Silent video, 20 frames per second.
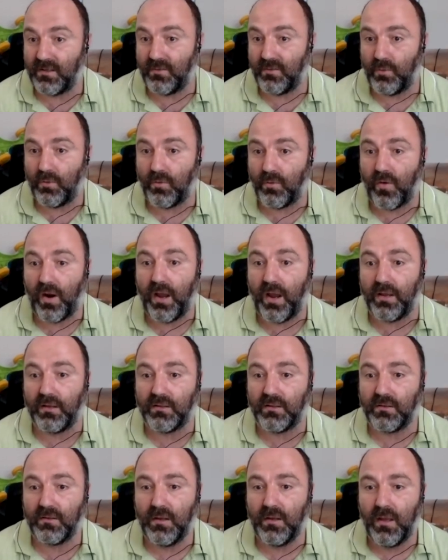will
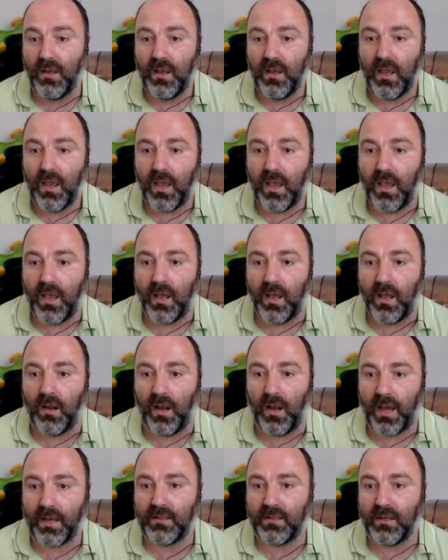rise. And
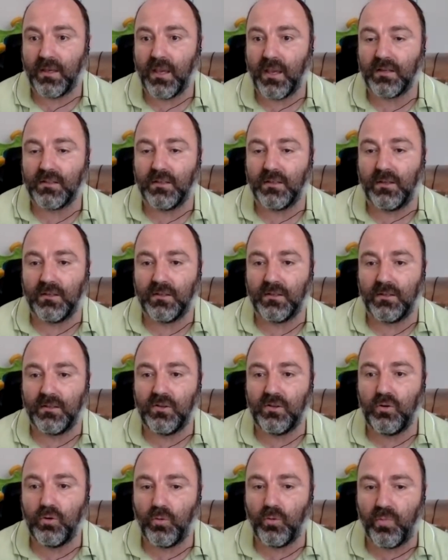lactic acid is
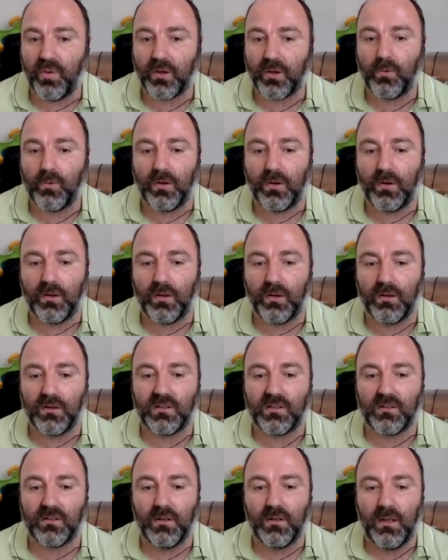this
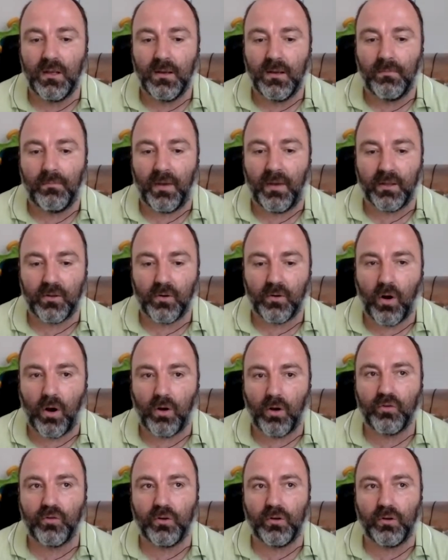ubiquitous
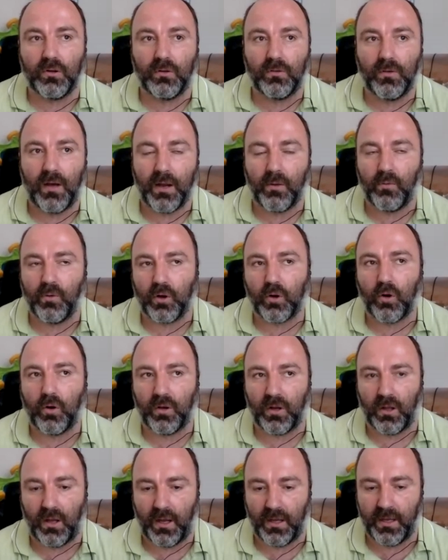mitochondrial, I don't want to
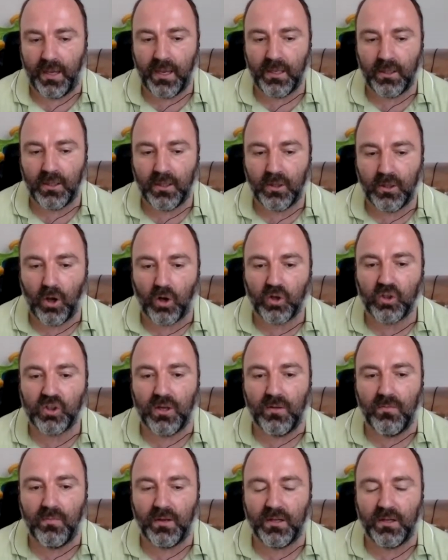call it a
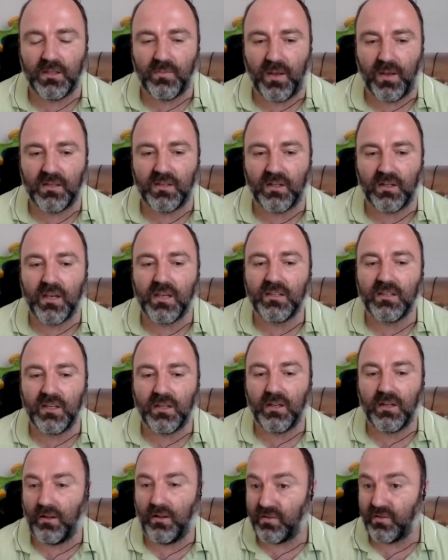toxin, but it's basically a
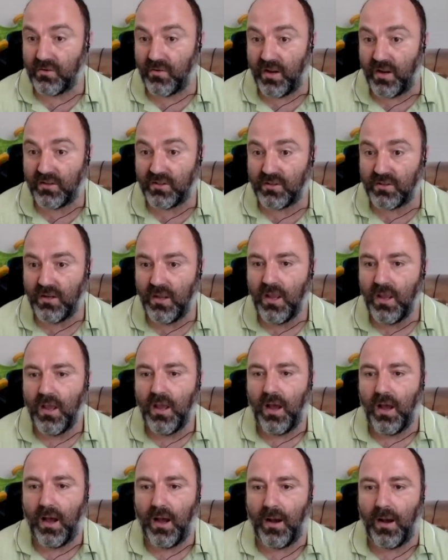signal of stress.
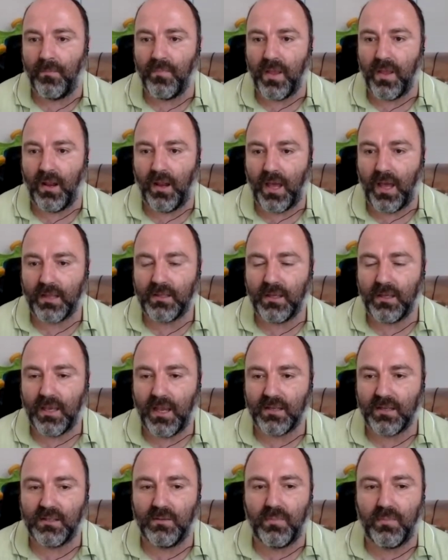And lactic
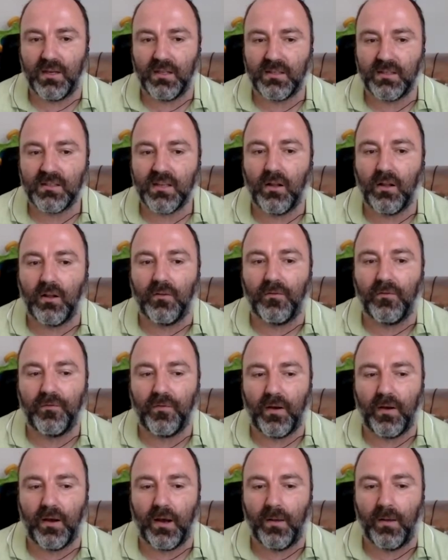acid by itself
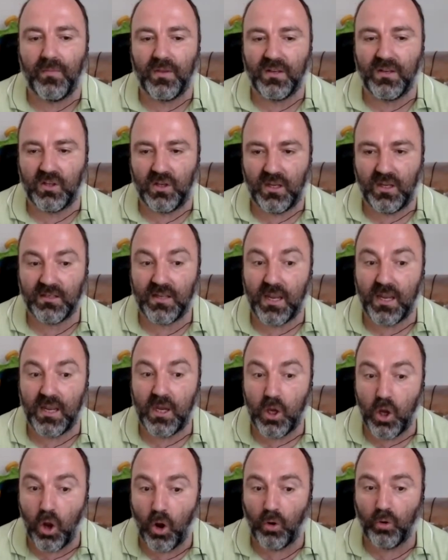is a
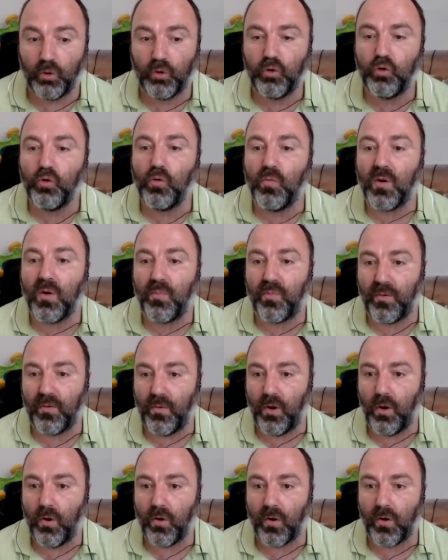known tumor
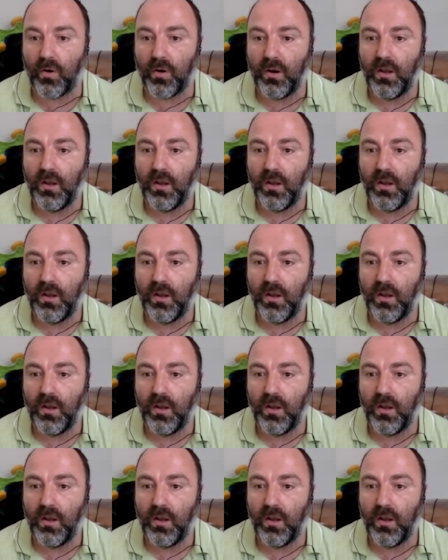promoter.